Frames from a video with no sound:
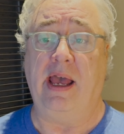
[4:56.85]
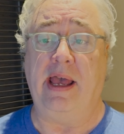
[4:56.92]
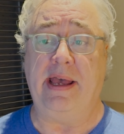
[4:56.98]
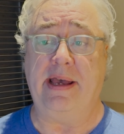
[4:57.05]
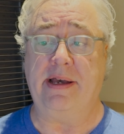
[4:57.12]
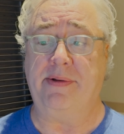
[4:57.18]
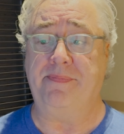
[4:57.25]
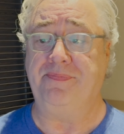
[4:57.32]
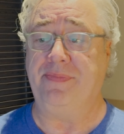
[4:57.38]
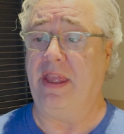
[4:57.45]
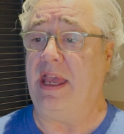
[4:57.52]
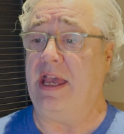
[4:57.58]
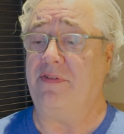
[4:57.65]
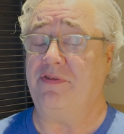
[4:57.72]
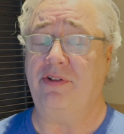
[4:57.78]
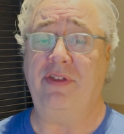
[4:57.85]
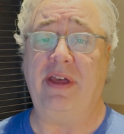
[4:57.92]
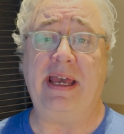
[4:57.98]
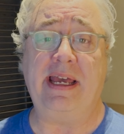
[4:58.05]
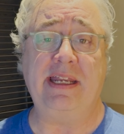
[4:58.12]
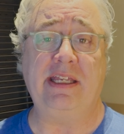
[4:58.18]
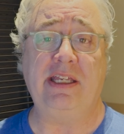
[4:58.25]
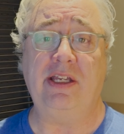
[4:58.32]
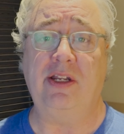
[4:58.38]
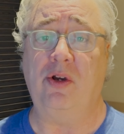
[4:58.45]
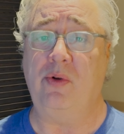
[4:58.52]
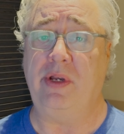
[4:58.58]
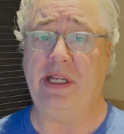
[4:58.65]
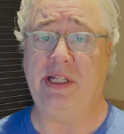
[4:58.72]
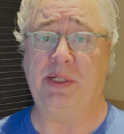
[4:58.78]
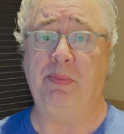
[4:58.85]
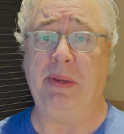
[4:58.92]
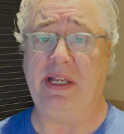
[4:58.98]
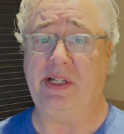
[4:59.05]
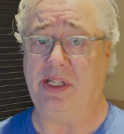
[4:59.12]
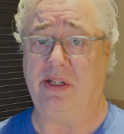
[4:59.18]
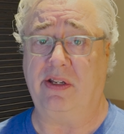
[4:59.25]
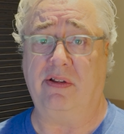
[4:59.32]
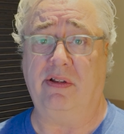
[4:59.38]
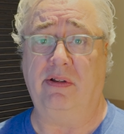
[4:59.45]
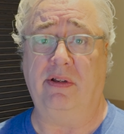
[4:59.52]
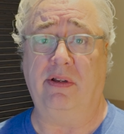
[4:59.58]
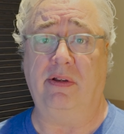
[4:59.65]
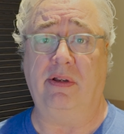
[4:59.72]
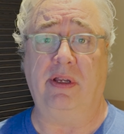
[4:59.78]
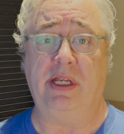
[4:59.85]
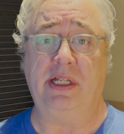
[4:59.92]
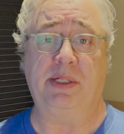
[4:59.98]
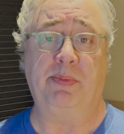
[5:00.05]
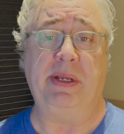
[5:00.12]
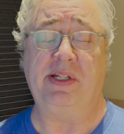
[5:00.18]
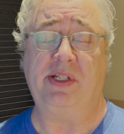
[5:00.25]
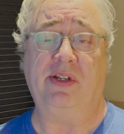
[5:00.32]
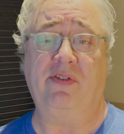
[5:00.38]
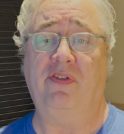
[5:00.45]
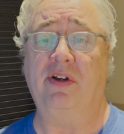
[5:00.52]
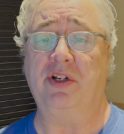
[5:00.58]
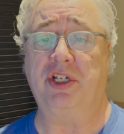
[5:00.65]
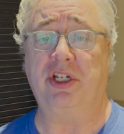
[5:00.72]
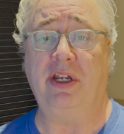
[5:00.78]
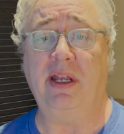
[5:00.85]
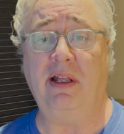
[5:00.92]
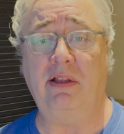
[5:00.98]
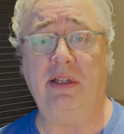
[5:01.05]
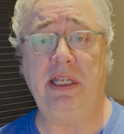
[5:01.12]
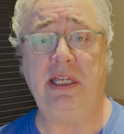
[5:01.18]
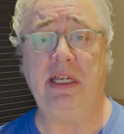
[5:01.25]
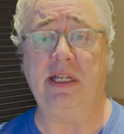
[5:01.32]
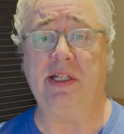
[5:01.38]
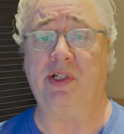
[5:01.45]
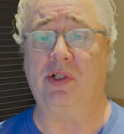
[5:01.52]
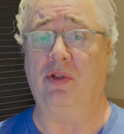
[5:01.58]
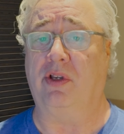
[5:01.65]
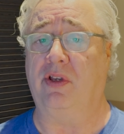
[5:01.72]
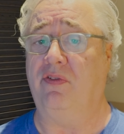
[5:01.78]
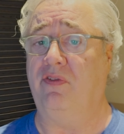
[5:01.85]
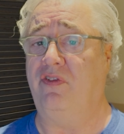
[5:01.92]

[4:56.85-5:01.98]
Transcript: After that, it's basic its basic functionality, its look and